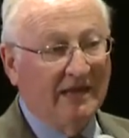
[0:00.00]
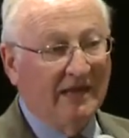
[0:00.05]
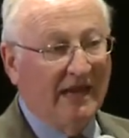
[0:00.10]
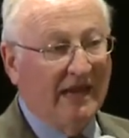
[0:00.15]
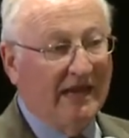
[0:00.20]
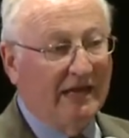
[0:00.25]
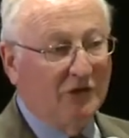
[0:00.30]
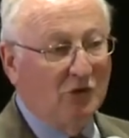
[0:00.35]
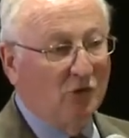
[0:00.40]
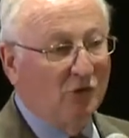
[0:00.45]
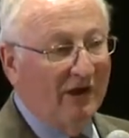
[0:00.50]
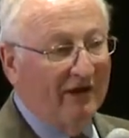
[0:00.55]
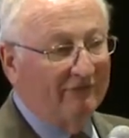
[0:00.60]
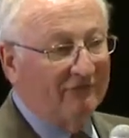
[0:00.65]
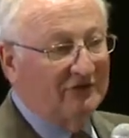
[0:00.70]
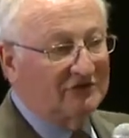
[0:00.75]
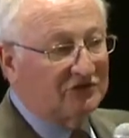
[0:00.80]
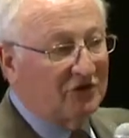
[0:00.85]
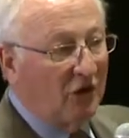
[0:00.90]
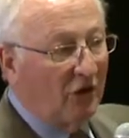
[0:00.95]
And you have
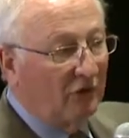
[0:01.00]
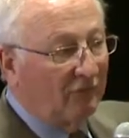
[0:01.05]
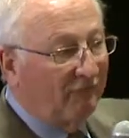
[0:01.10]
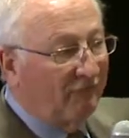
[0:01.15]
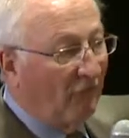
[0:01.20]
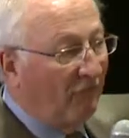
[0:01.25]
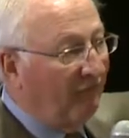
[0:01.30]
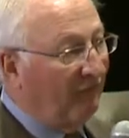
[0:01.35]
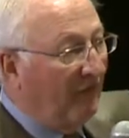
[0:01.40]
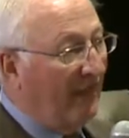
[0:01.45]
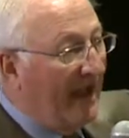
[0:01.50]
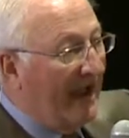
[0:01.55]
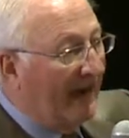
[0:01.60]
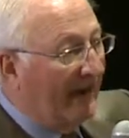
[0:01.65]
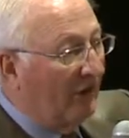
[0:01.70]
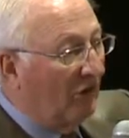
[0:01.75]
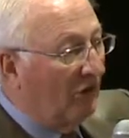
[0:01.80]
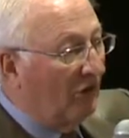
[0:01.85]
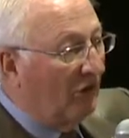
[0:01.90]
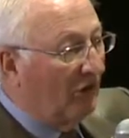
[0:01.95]
this colorful
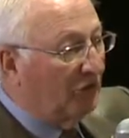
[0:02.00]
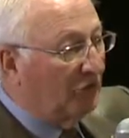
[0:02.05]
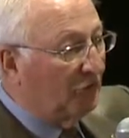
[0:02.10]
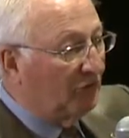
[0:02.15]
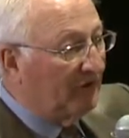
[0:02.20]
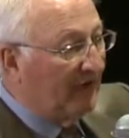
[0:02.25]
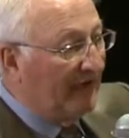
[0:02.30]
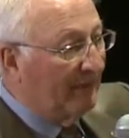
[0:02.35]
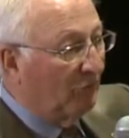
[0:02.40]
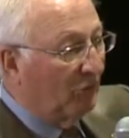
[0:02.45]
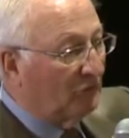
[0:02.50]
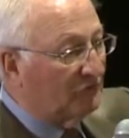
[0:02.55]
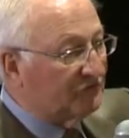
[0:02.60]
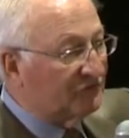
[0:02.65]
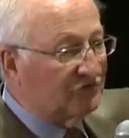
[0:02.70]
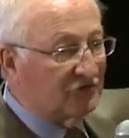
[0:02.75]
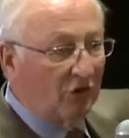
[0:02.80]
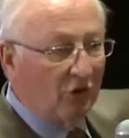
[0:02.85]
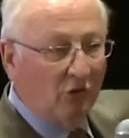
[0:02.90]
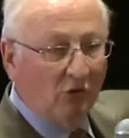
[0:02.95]
flyer on your tables,
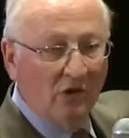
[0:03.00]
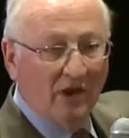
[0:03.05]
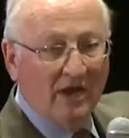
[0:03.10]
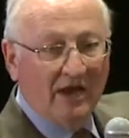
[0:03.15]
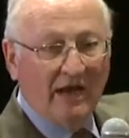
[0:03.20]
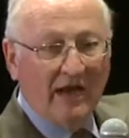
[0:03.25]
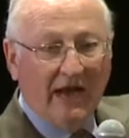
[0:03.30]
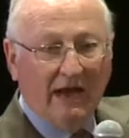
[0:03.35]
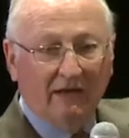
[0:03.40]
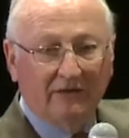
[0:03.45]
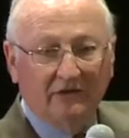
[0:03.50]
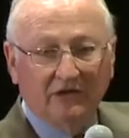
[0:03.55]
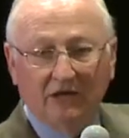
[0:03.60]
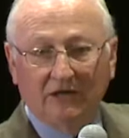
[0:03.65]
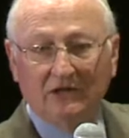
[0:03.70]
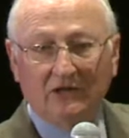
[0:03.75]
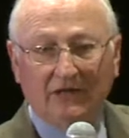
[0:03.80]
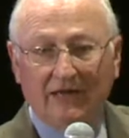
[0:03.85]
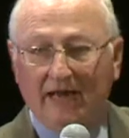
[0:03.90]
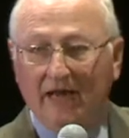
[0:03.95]
so I'll tell
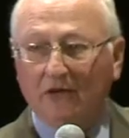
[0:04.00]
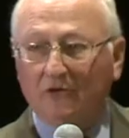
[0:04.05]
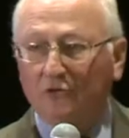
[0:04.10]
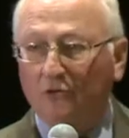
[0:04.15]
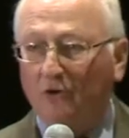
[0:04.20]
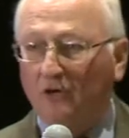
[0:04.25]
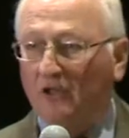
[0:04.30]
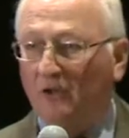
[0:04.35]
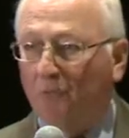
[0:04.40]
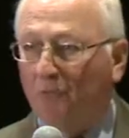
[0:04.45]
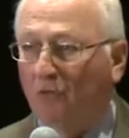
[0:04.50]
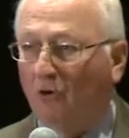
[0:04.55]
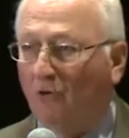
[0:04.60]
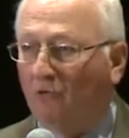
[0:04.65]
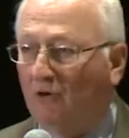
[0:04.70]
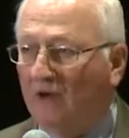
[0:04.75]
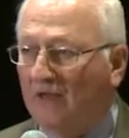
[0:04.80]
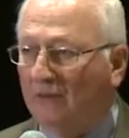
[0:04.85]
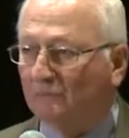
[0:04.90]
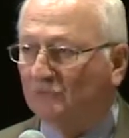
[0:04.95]
you now during the
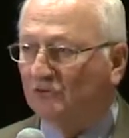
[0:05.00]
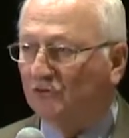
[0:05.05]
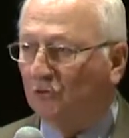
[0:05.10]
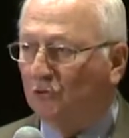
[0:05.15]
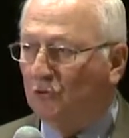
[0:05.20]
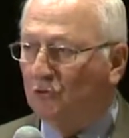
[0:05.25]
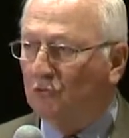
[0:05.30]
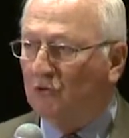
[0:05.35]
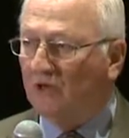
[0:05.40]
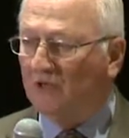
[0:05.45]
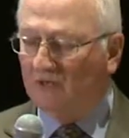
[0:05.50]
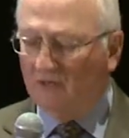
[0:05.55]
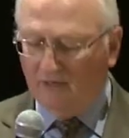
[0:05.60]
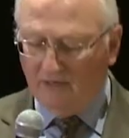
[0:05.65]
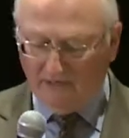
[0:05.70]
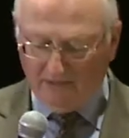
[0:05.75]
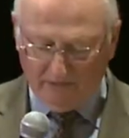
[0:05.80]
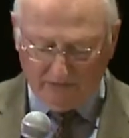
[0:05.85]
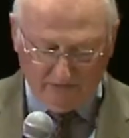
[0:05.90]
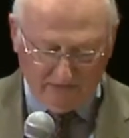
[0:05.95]
program so you can,
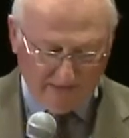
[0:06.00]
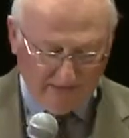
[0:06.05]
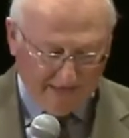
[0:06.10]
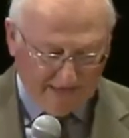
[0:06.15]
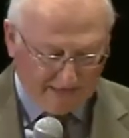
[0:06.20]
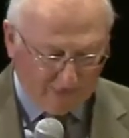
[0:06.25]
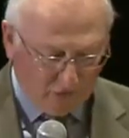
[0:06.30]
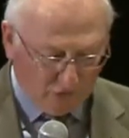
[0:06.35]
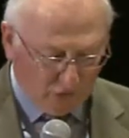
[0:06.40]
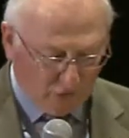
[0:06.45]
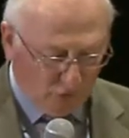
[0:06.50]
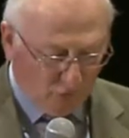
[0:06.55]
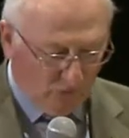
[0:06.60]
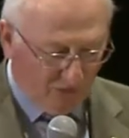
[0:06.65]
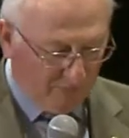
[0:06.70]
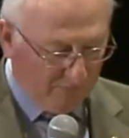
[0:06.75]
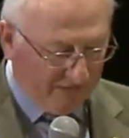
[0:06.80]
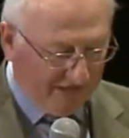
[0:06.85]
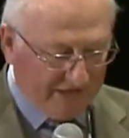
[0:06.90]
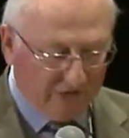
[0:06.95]
uh, I know you'll
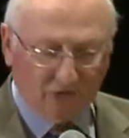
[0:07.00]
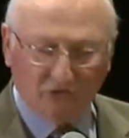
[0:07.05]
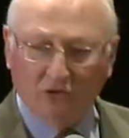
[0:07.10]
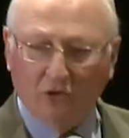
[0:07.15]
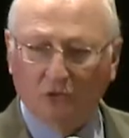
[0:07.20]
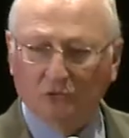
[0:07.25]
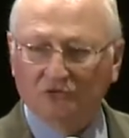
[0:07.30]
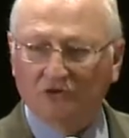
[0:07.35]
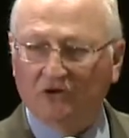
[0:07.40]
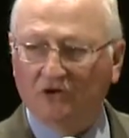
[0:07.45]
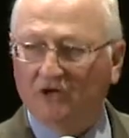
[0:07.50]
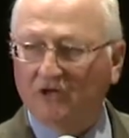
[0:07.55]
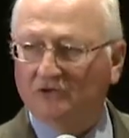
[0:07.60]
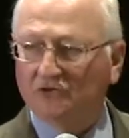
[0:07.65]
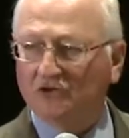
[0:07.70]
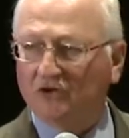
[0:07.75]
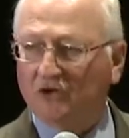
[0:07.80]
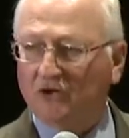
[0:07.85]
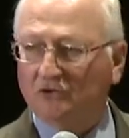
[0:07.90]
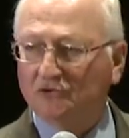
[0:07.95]
want to pay good close
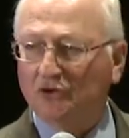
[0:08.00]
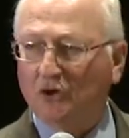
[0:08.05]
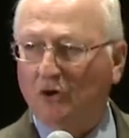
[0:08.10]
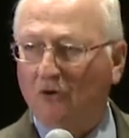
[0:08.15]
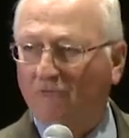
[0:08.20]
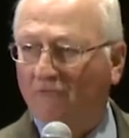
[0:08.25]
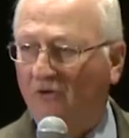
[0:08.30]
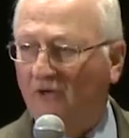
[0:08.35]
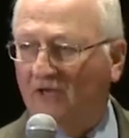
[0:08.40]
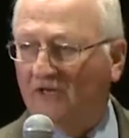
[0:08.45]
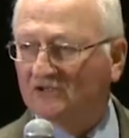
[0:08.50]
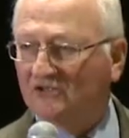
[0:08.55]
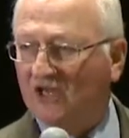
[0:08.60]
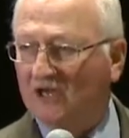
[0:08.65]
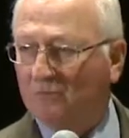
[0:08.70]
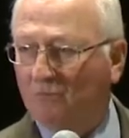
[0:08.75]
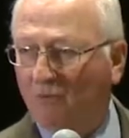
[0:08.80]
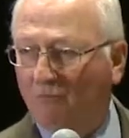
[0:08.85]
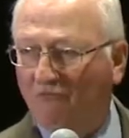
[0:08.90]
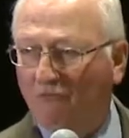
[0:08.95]
attention to General
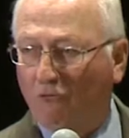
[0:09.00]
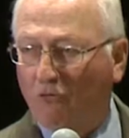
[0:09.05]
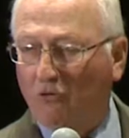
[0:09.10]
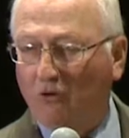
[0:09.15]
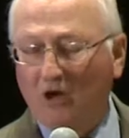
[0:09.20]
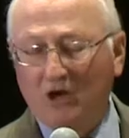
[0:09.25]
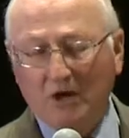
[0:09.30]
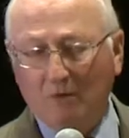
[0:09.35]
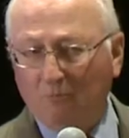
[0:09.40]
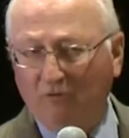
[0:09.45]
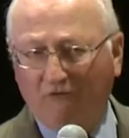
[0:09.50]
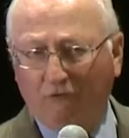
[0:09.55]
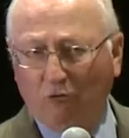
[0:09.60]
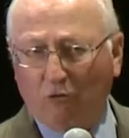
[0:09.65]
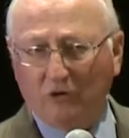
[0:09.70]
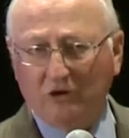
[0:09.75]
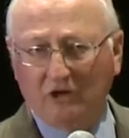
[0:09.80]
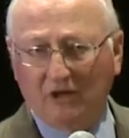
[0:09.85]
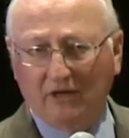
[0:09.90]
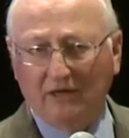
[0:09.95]
Volesky, but for,
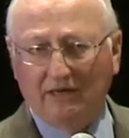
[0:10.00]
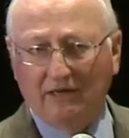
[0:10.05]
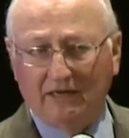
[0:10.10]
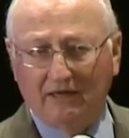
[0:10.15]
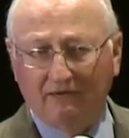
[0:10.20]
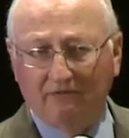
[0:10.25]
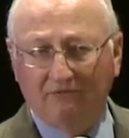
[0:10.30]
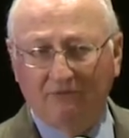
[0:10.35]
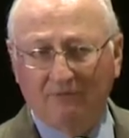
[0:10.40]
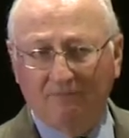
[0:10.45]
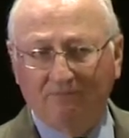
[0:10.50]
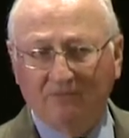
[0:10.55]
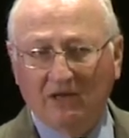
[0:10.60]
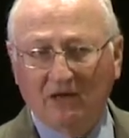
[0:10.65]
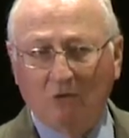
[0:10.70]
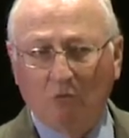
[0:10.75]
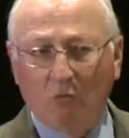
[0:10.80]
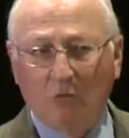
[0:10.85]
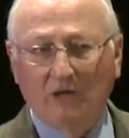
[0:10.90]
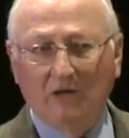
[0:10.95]
before you leave,
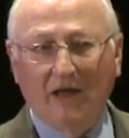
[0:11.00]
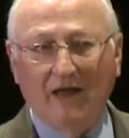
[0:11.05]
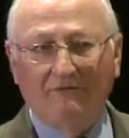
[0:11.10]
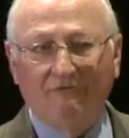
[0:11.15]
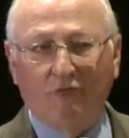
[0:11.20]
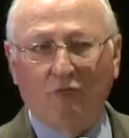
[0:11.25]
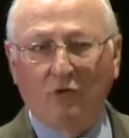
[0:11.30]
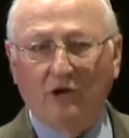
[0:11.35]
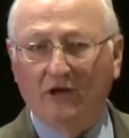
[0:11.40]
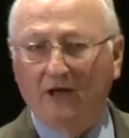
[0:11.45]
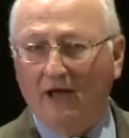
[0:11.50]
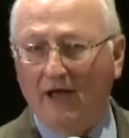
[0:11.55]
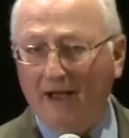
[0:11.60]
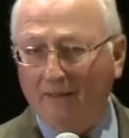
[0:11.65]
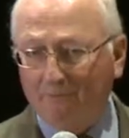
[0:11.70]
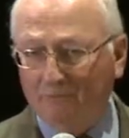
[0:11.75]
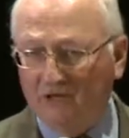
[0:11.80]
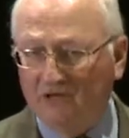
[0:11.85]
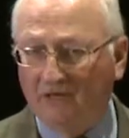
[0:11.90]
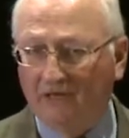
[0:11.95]
we'd like for you to
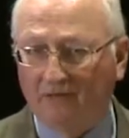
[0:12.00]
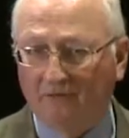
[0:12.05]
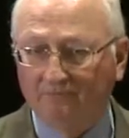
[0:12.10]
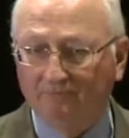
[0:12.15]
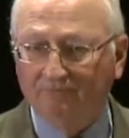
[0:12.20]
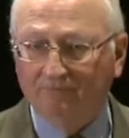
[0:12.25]
opt in.